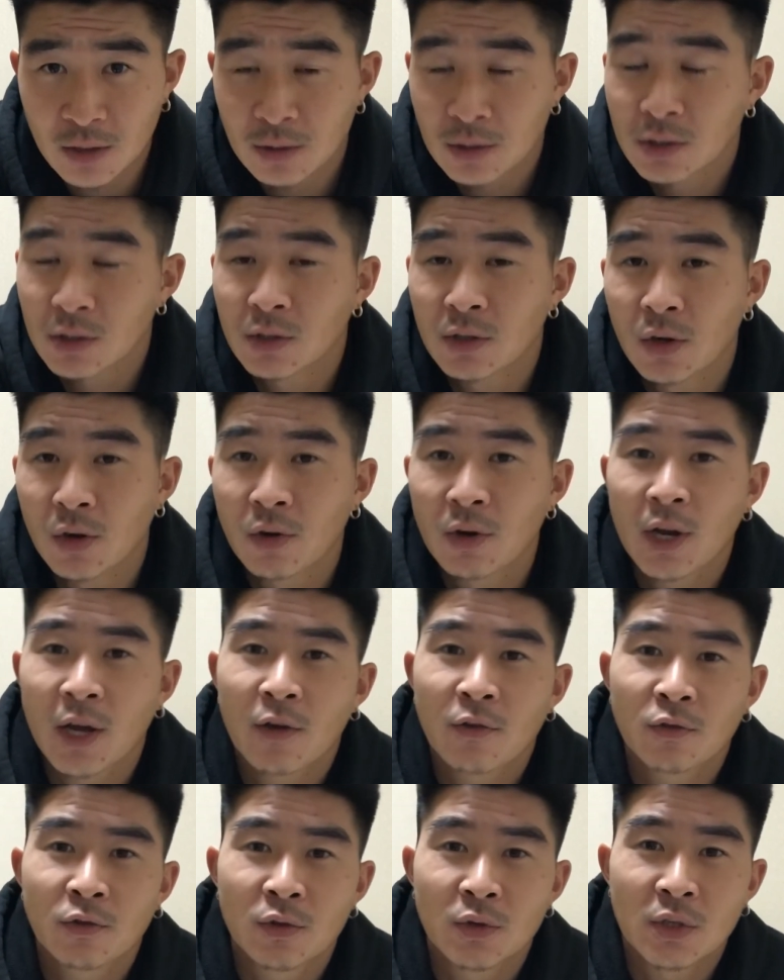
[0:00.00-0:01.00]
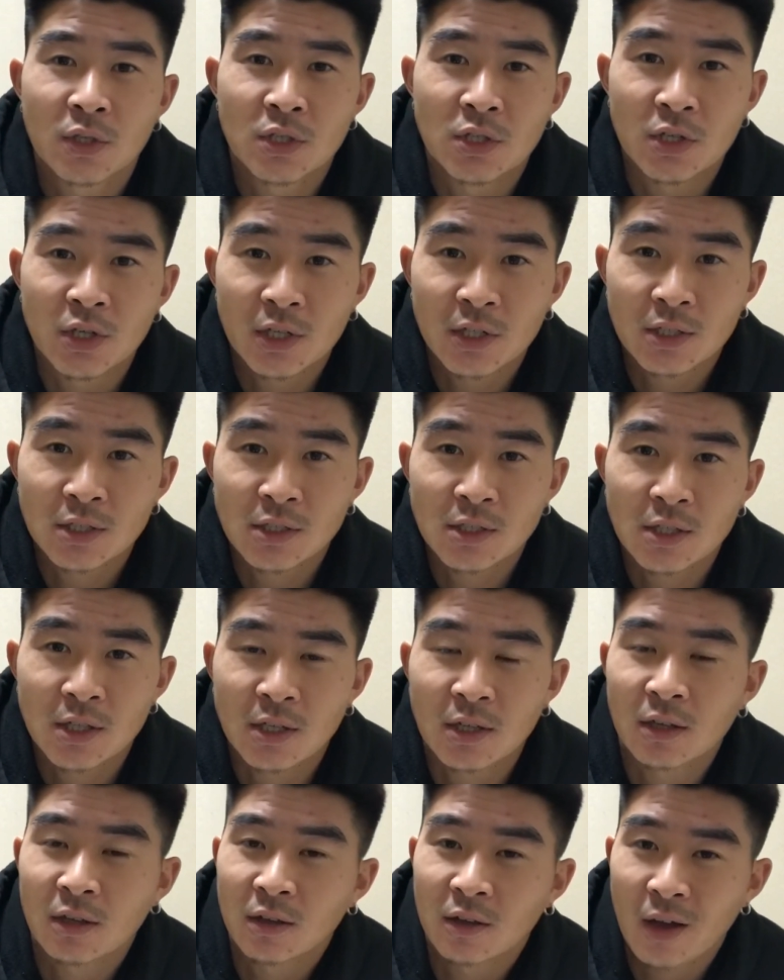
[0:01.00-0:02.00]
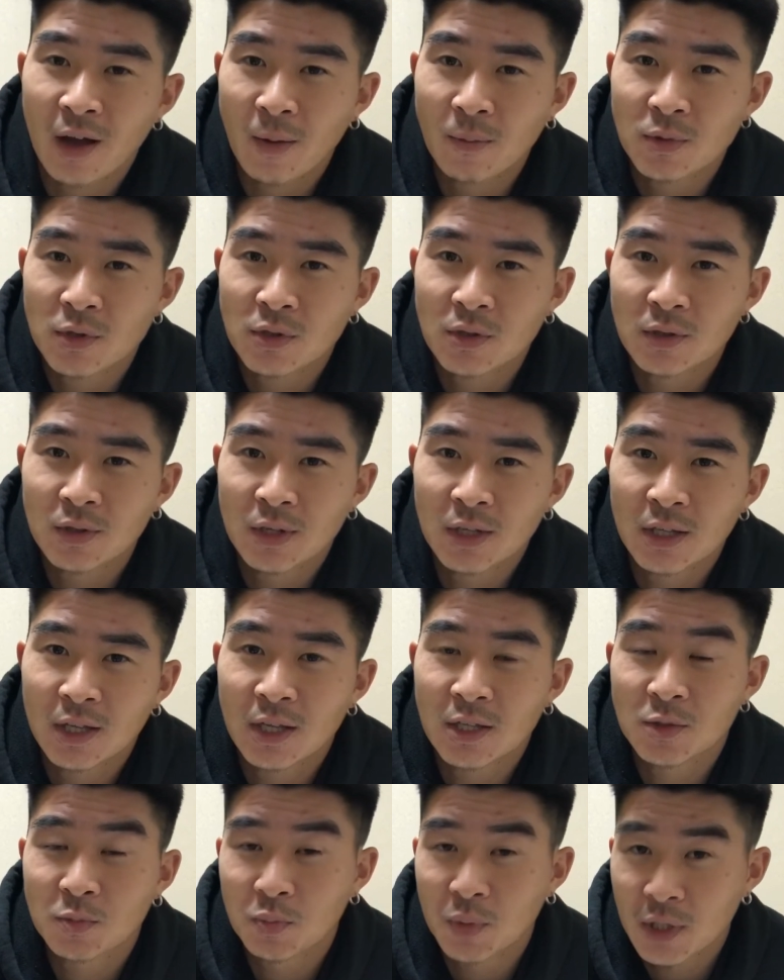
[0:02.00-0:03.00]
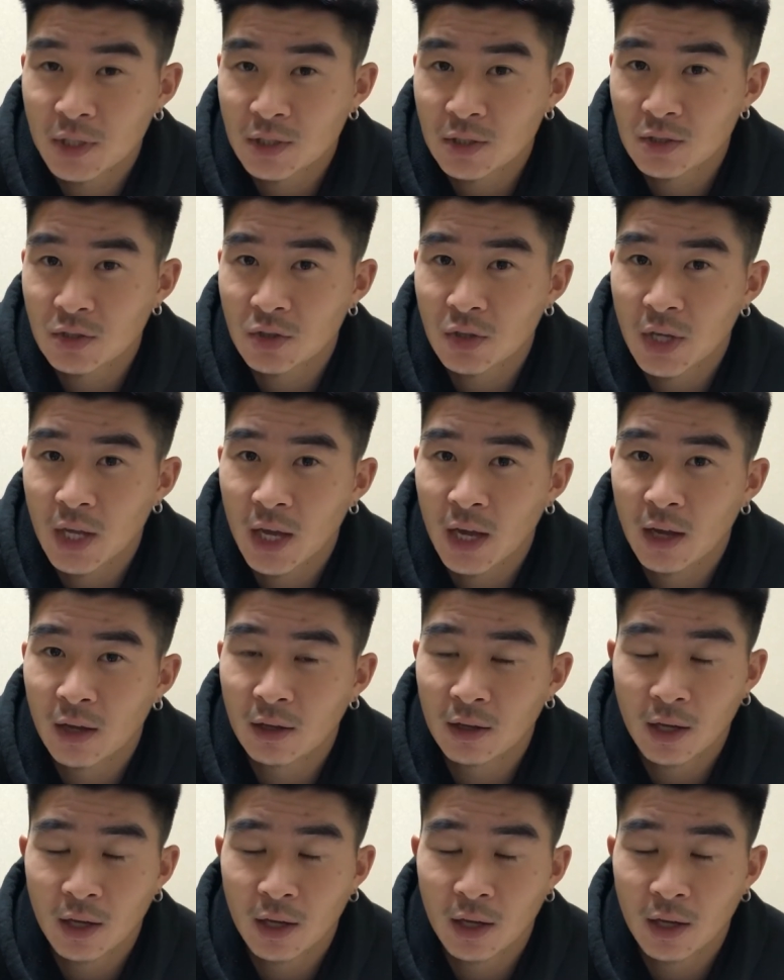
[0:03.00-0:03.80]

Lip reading: So you're gonna have to adjust and adapt to it as best as you can.